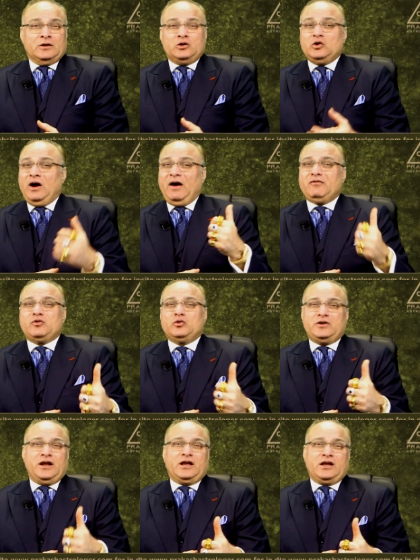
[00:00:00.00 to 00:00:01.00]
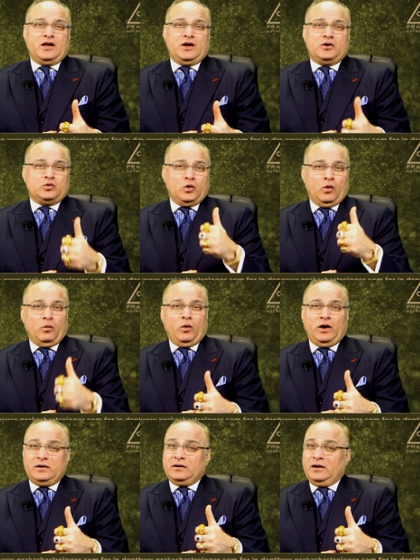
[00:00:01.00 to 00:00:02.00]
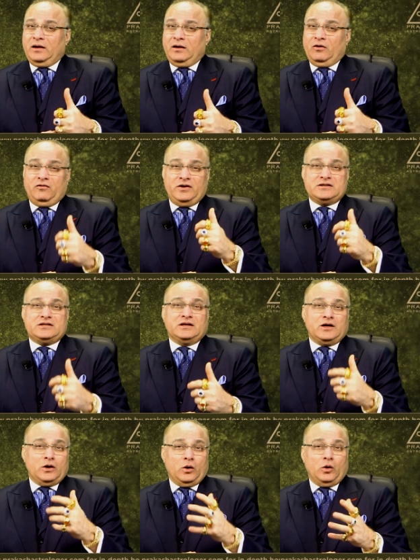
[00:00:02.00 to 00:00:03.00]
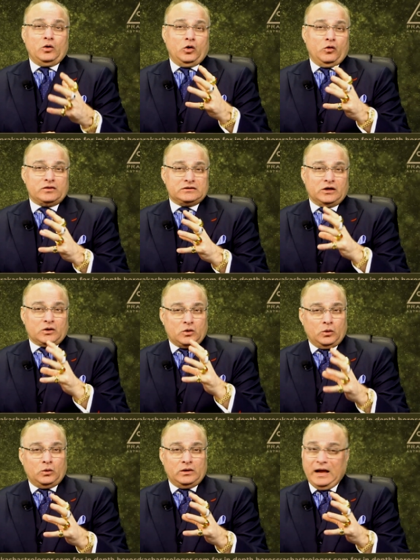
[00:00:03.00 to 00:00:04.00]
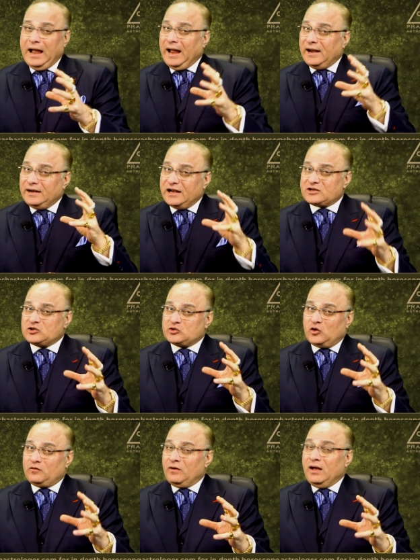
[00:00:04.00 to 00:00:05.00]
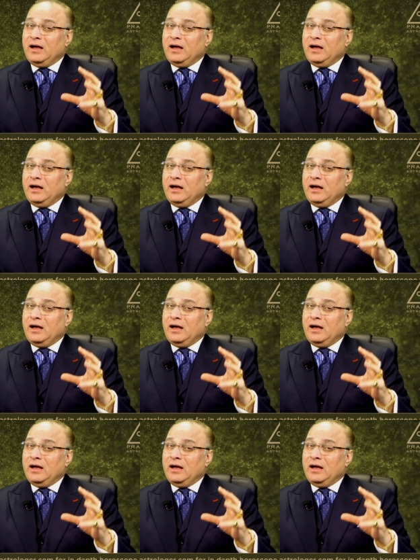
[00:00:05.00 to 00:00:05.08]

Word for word: You have to take care to avoid facing a hole over the coal and lashes of